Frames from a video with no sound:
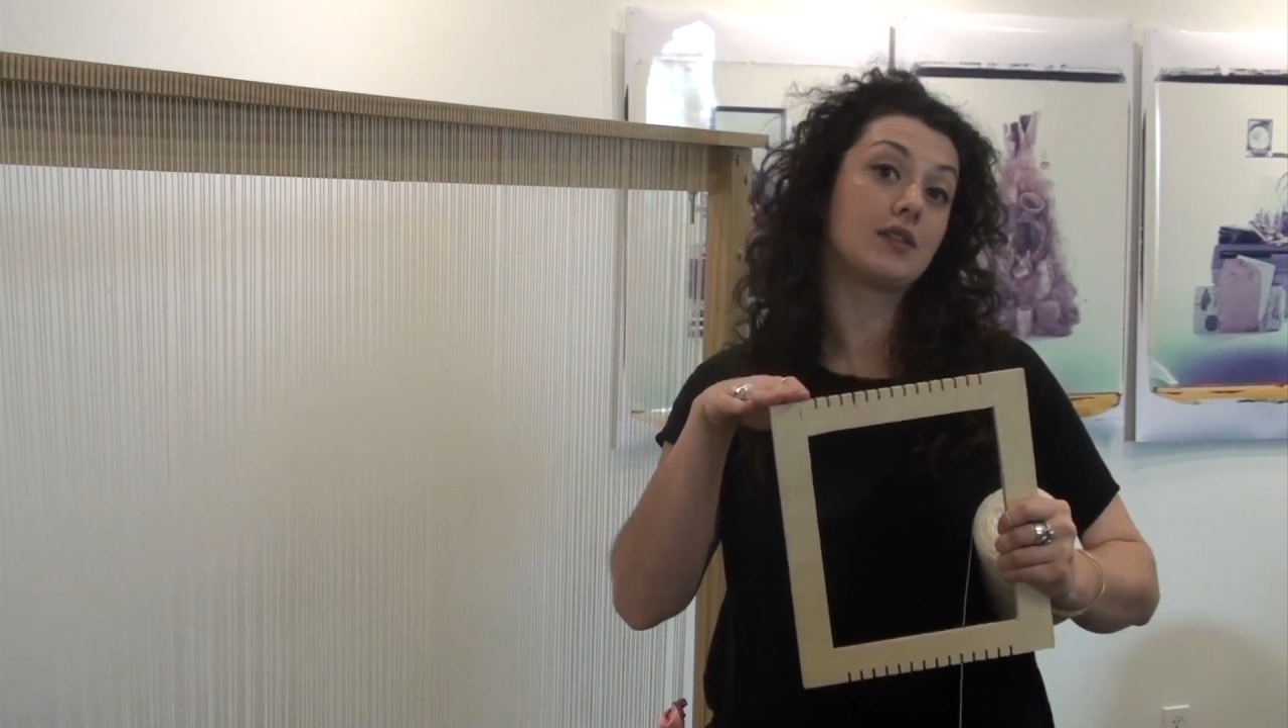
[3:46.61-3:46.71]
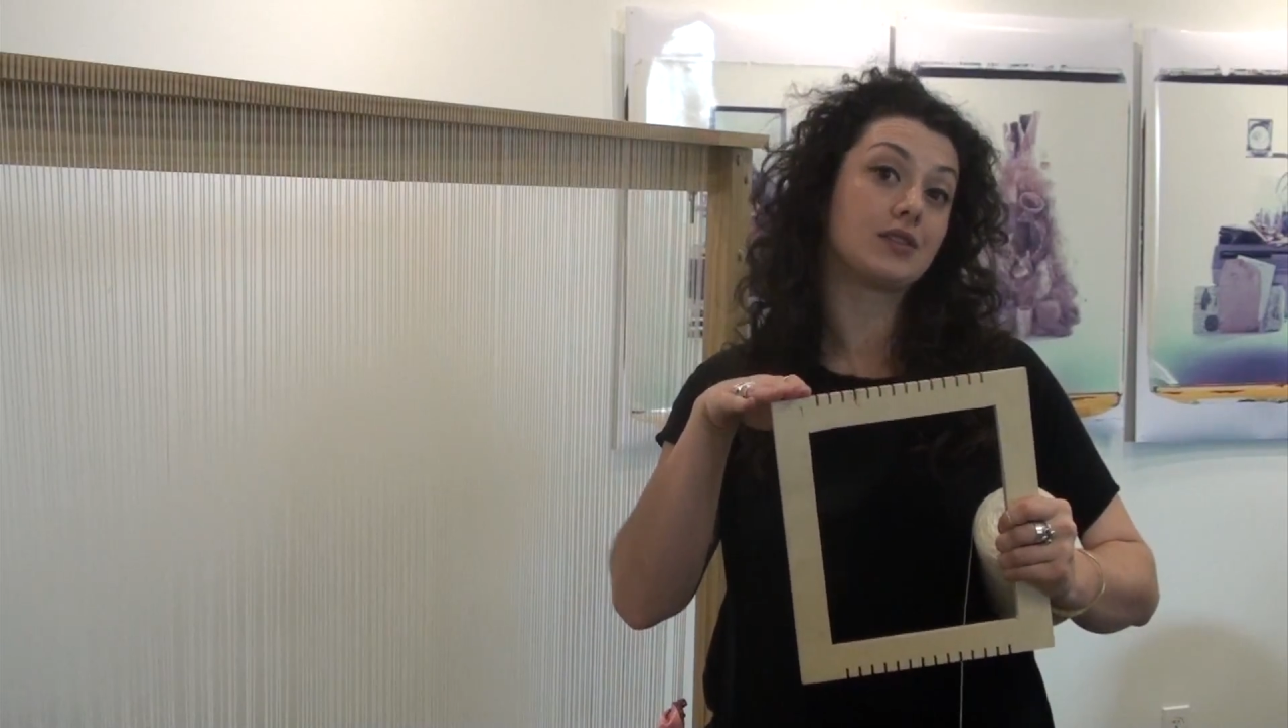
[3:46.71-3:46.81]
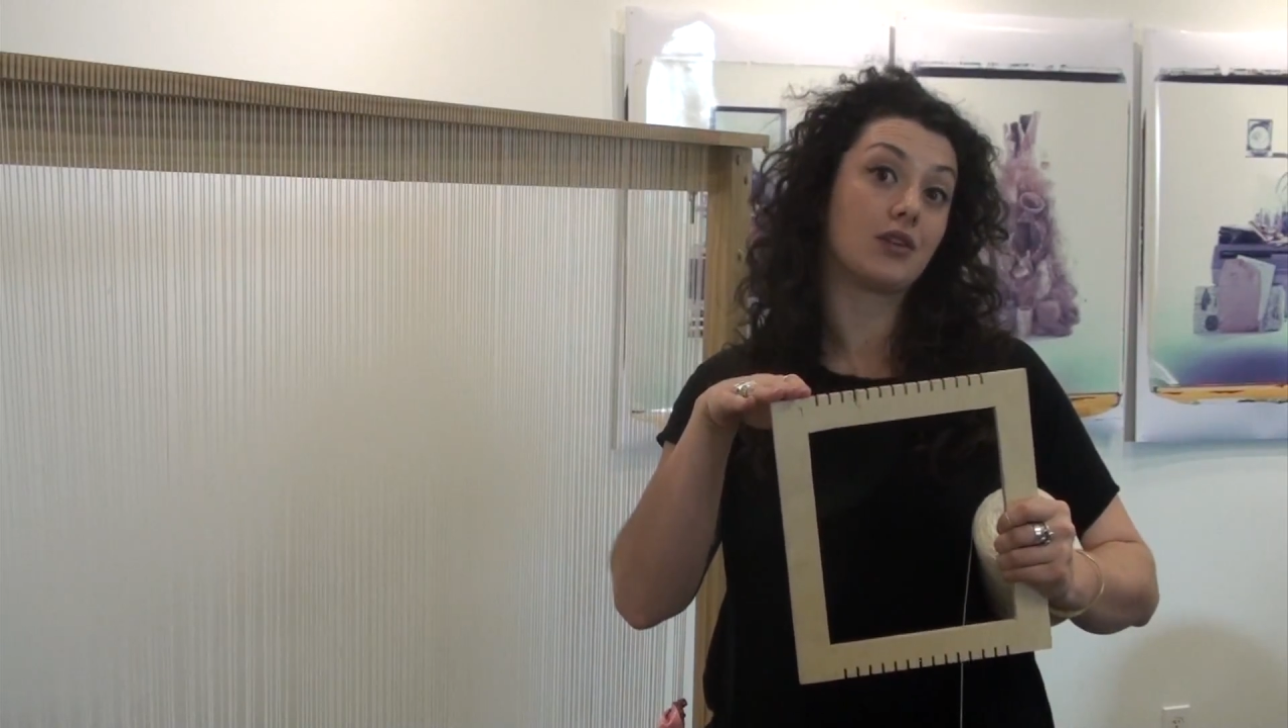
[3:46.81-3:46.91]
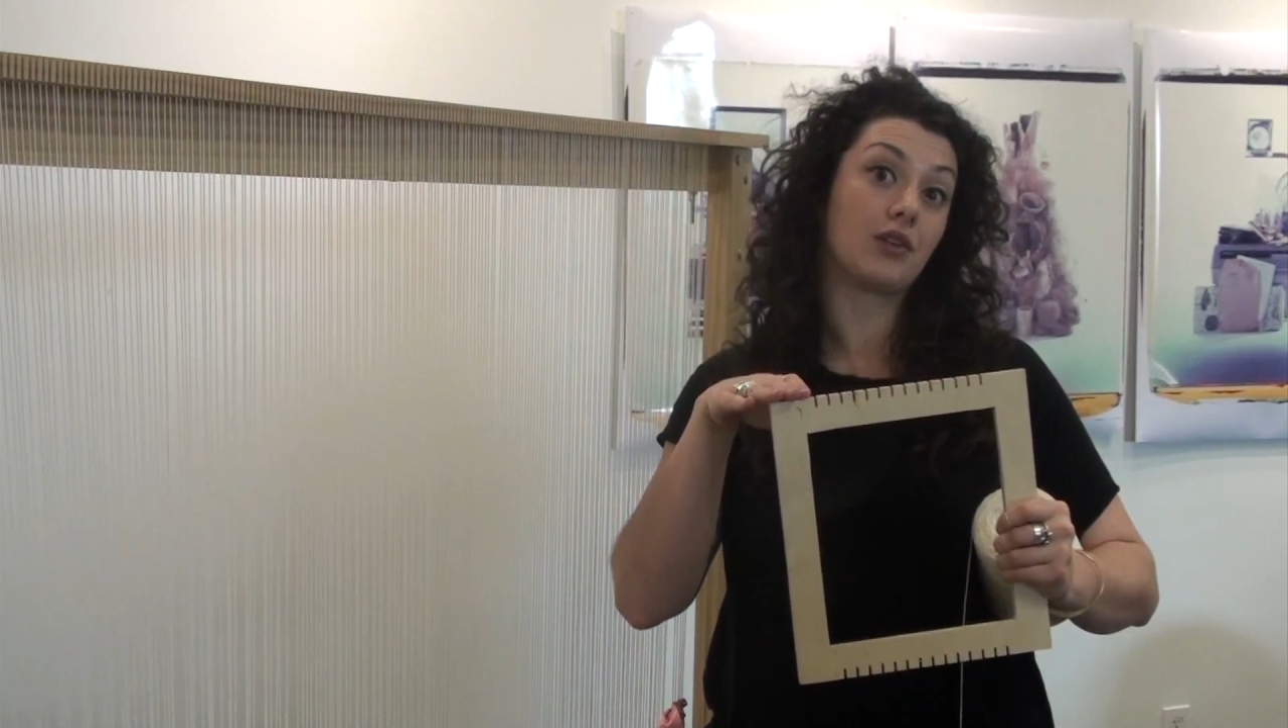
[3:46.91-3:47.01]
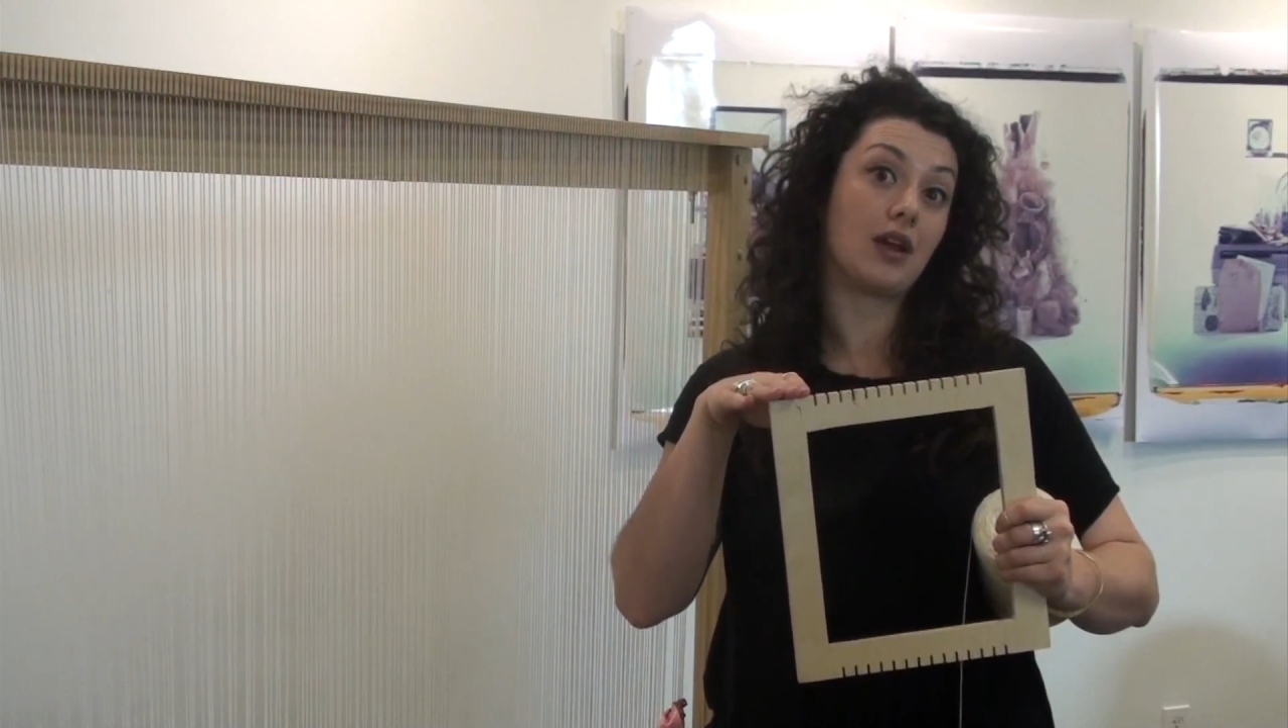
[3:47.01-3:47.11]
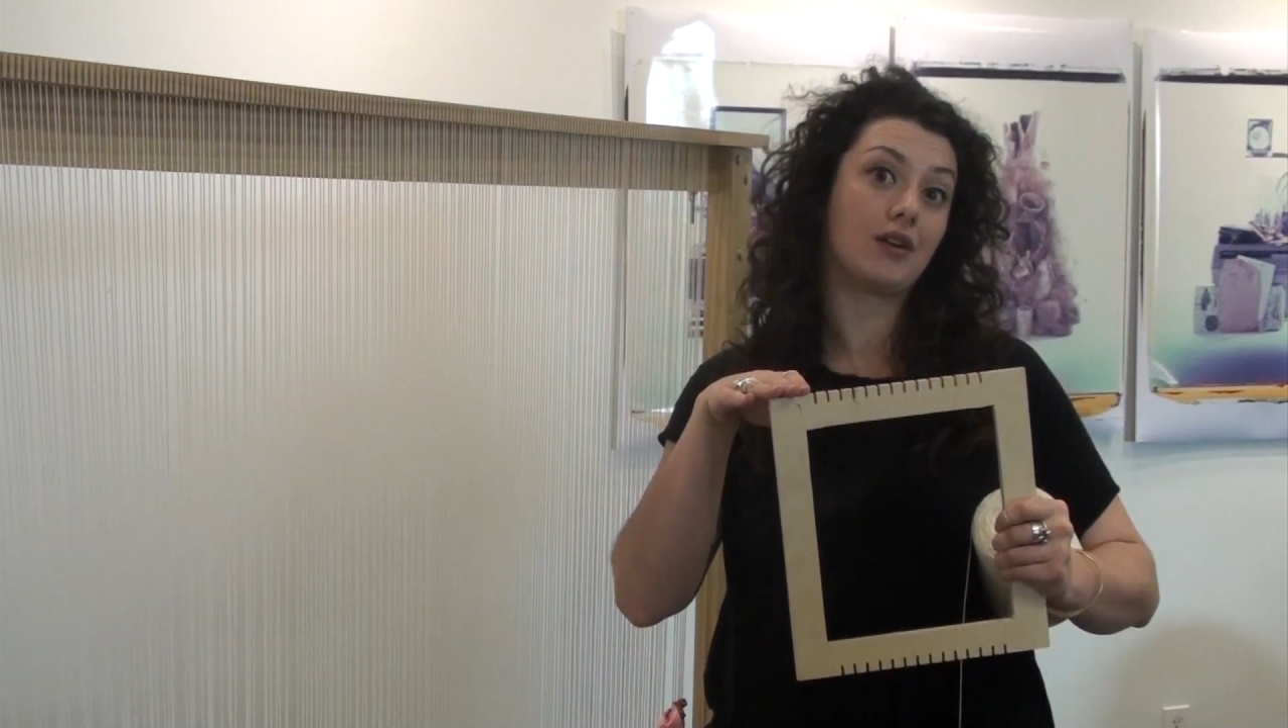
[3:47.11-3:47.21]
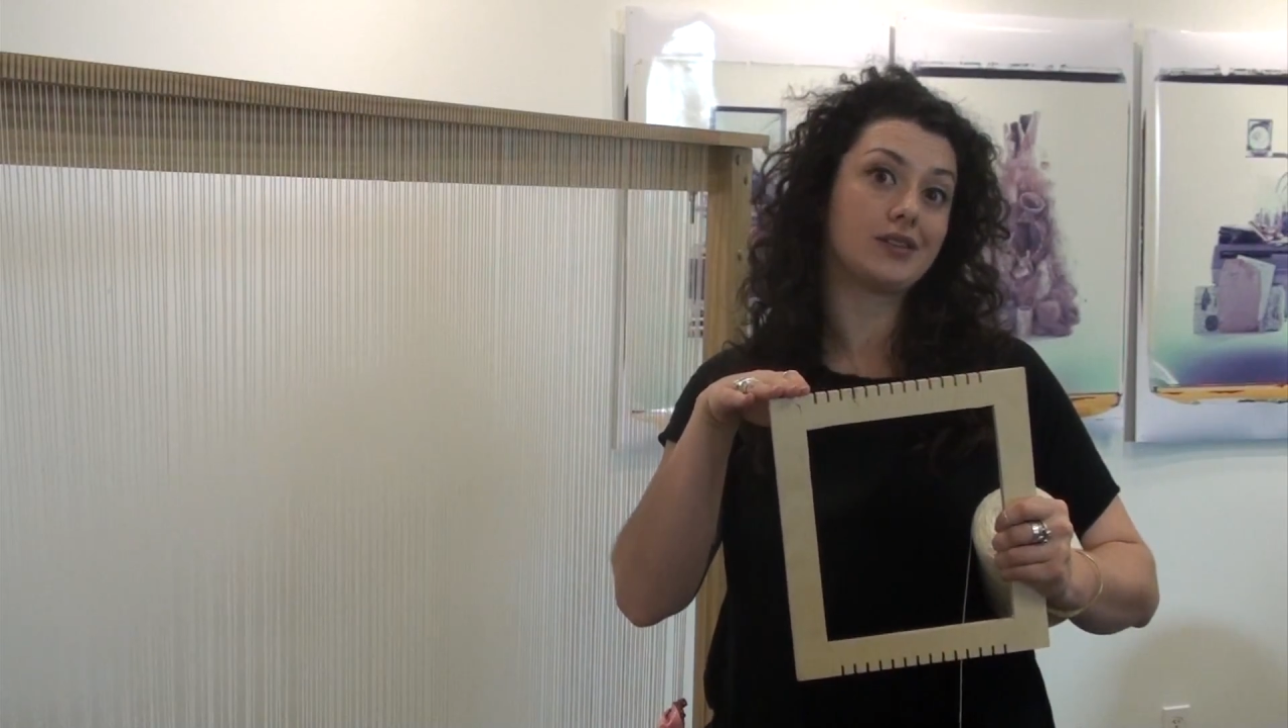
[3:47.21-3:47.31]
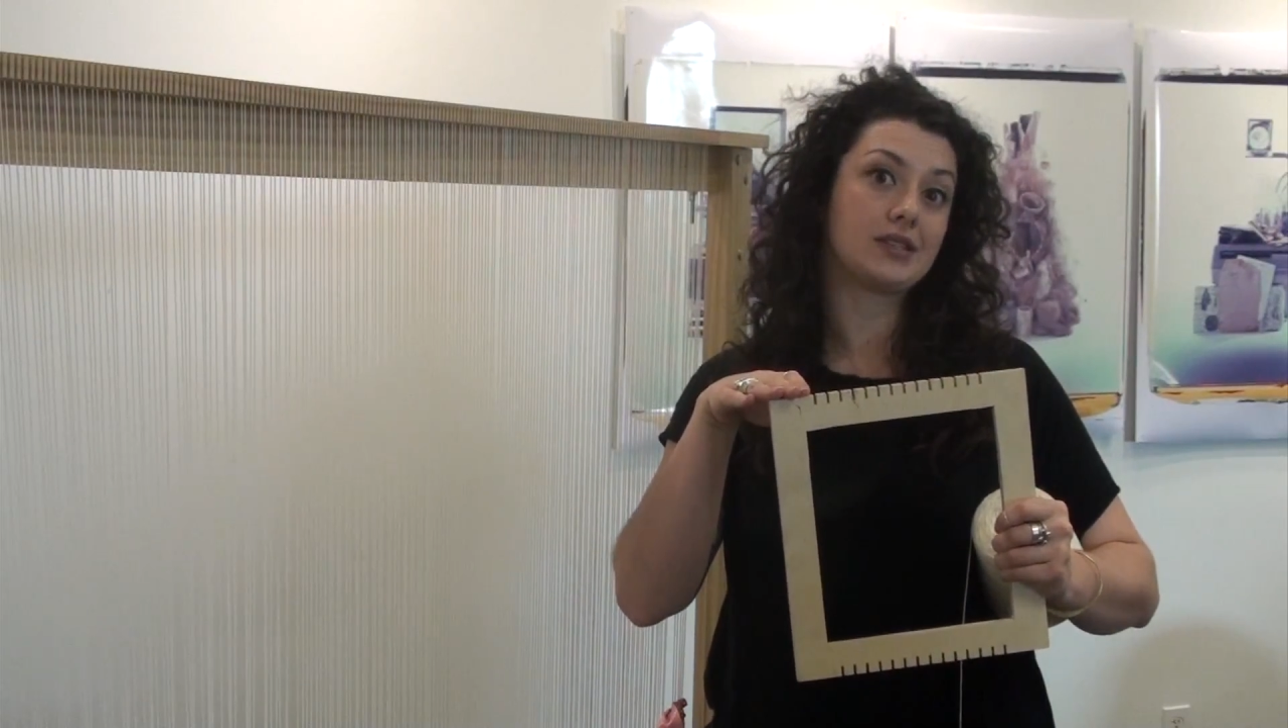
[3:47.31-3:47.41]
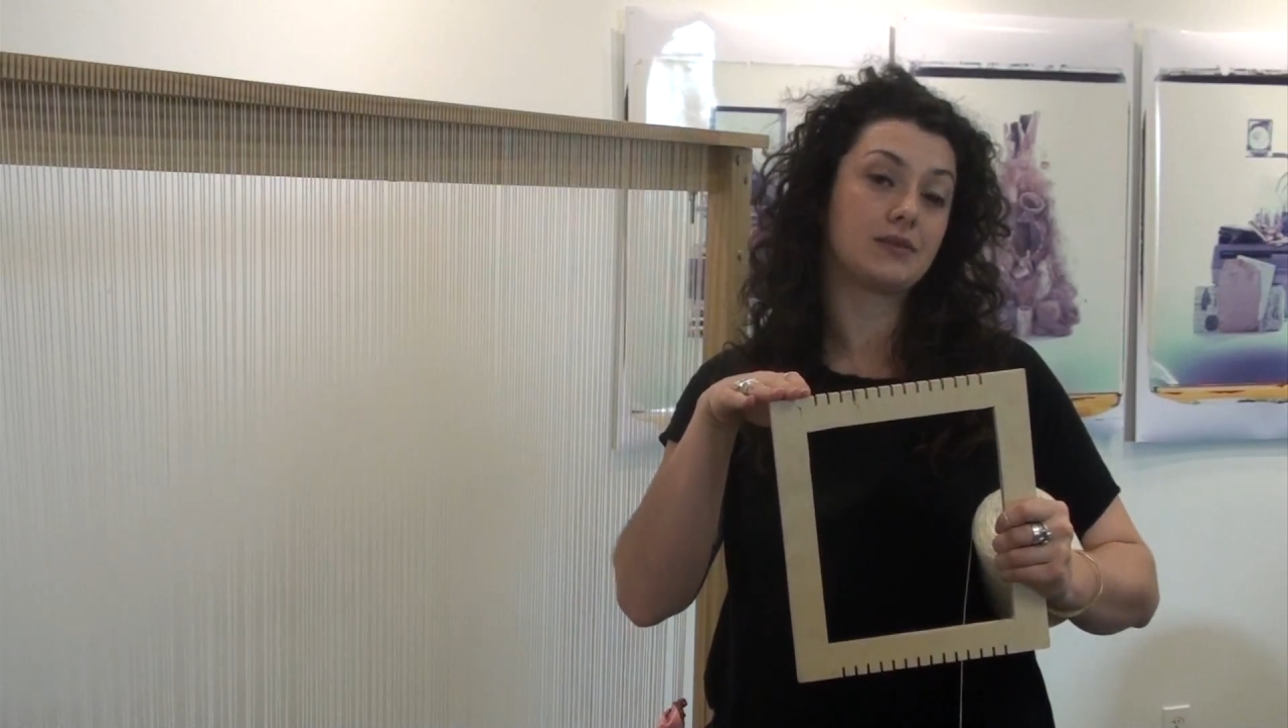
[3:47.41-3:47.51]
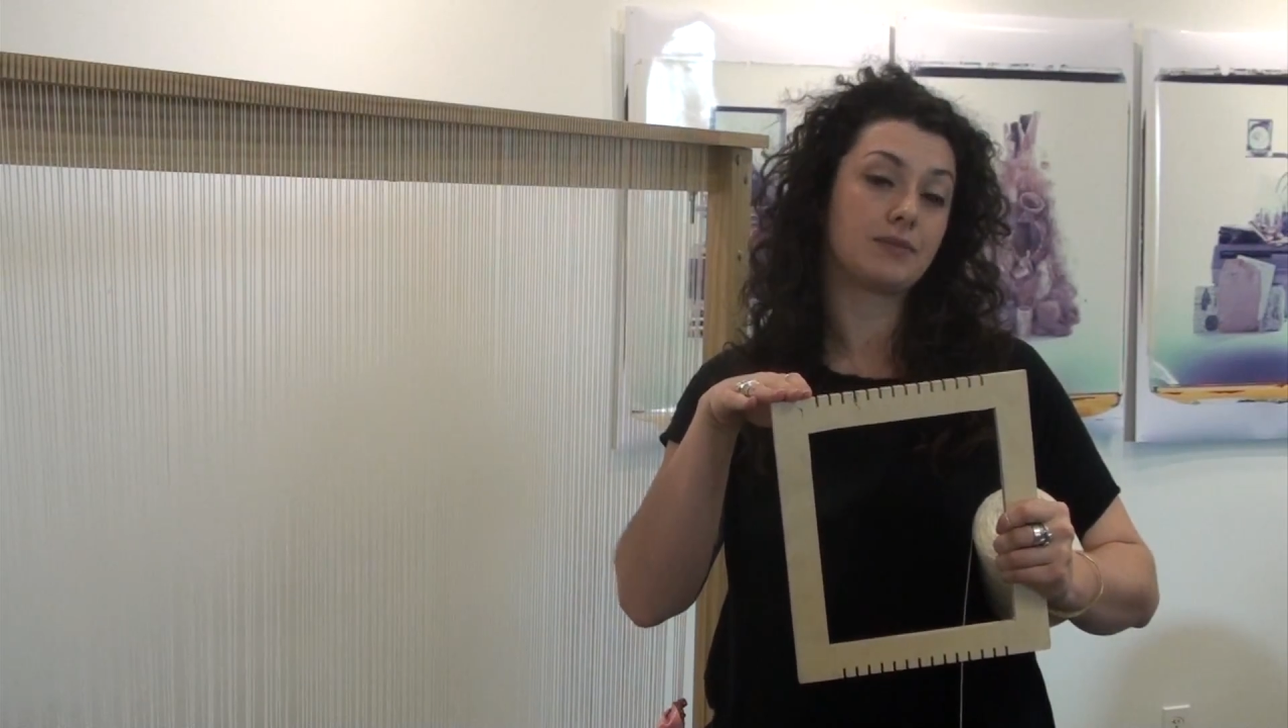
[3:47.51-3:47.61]
cuts or
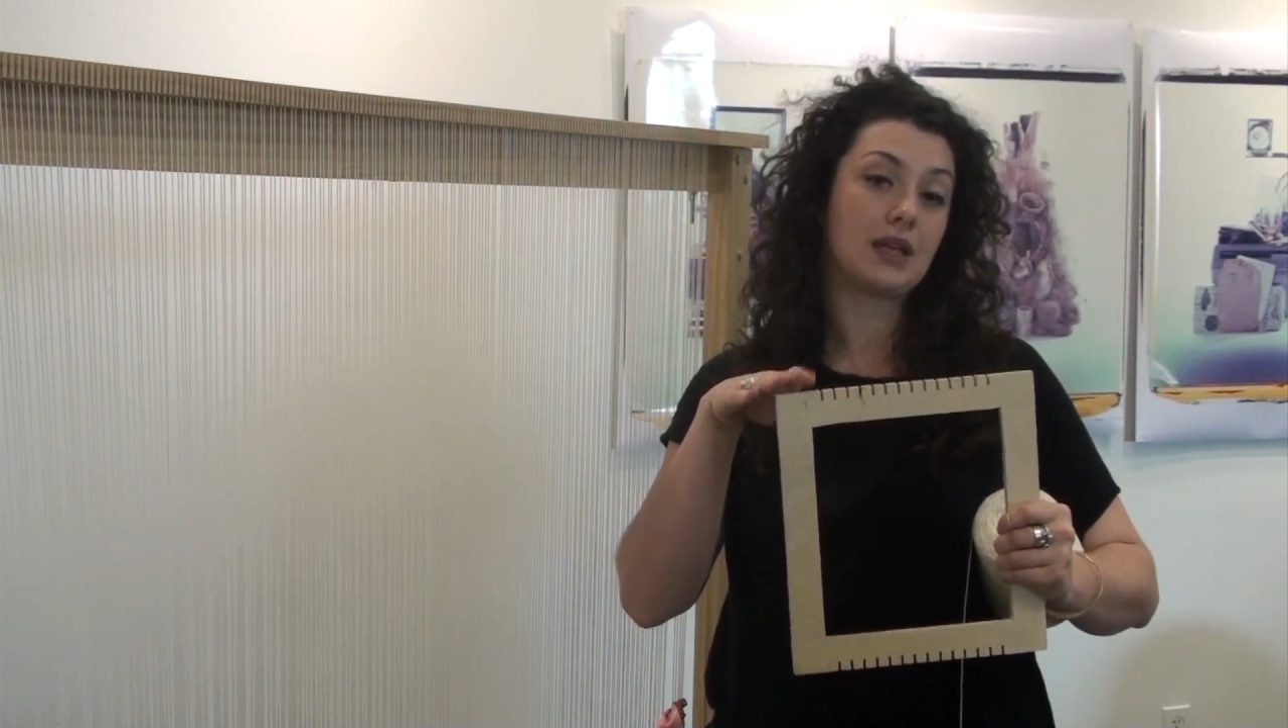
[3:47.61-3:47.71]
nails.